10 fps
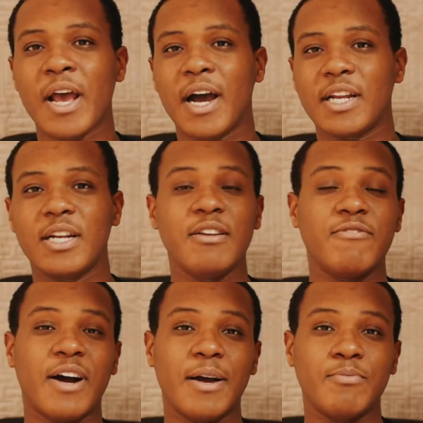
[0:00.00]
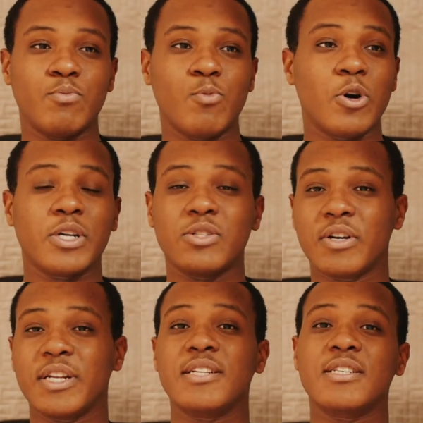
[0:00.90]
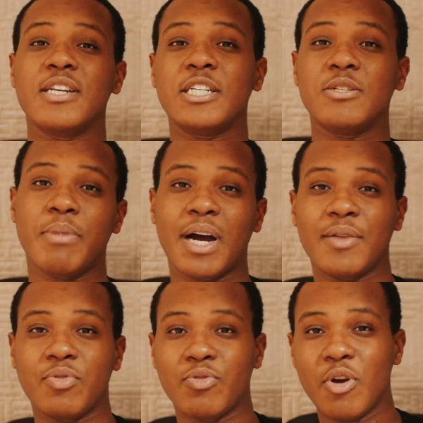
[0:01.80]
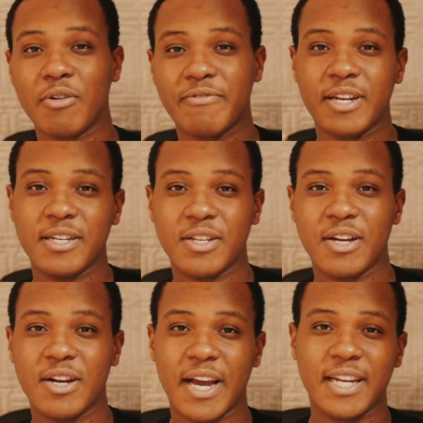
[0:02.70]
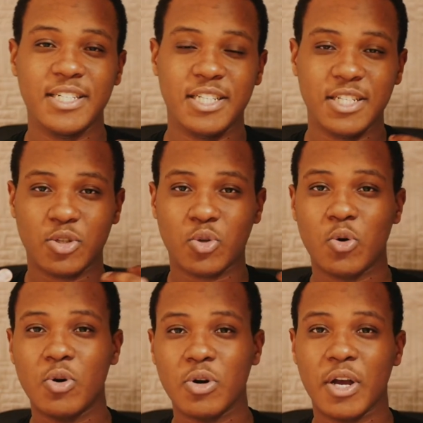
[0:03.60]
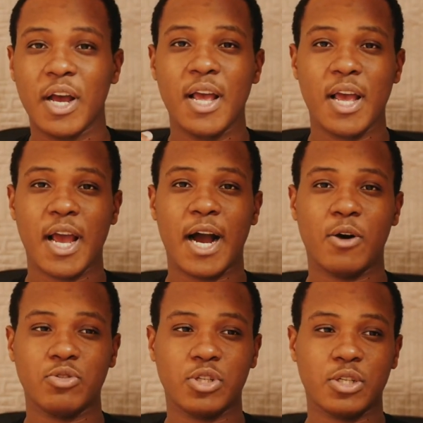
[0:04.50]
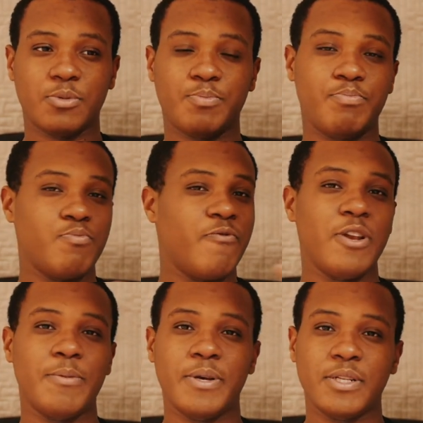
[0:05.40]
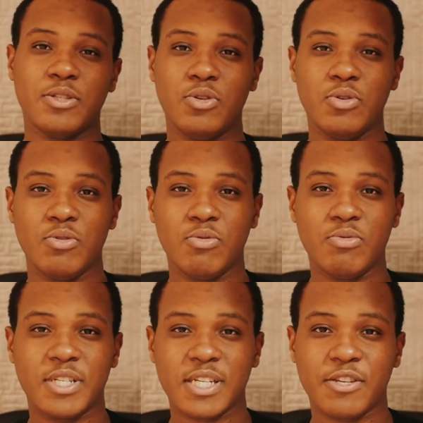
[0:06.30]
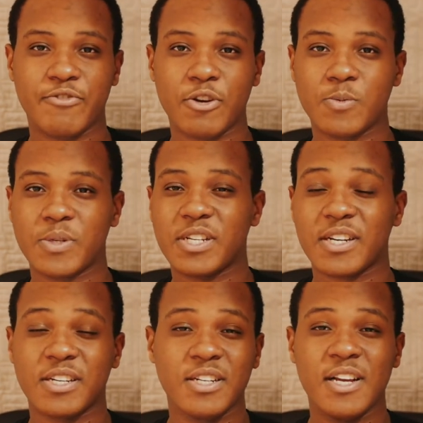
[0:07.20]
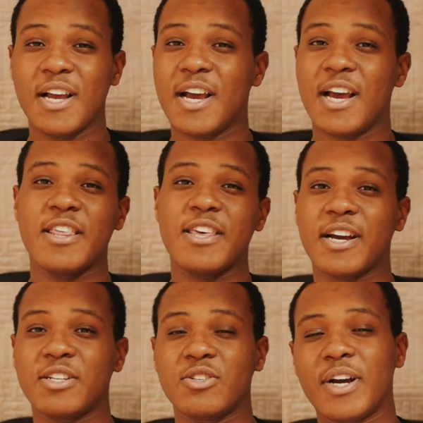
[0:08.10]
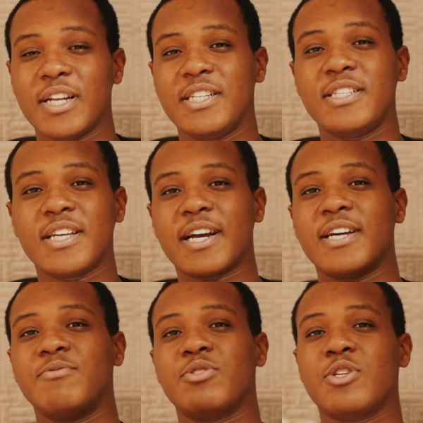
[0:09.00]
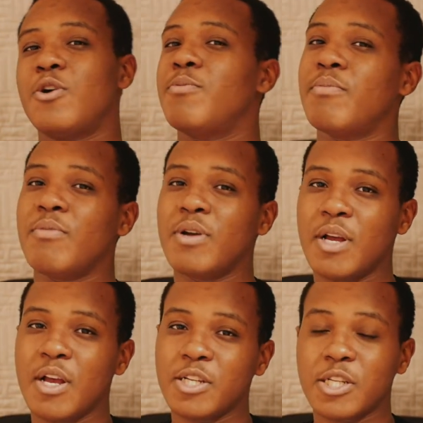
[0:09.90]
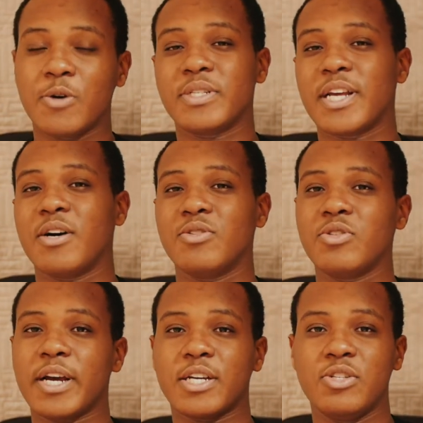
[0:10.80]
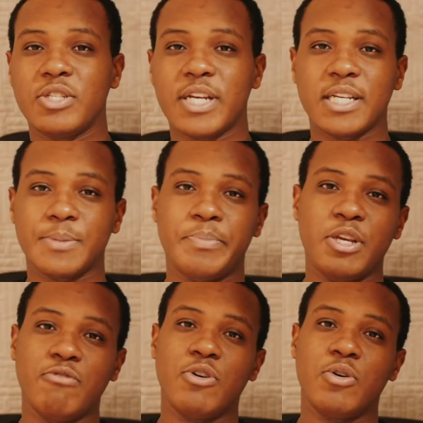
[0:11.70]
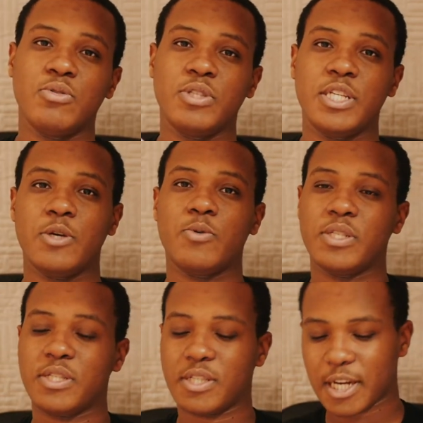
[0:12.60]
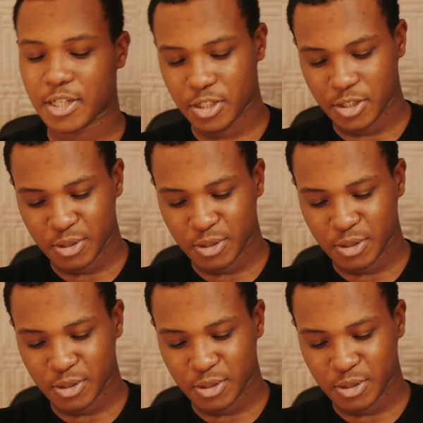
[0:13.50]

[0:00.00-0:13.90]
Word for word: and then if I'm walking to a destination but I'm not feeling the energy to talk I'll just flip it to 60 frames per second. Anything I do at least I can slow slow it down so I can use it as a B-roll sequence section.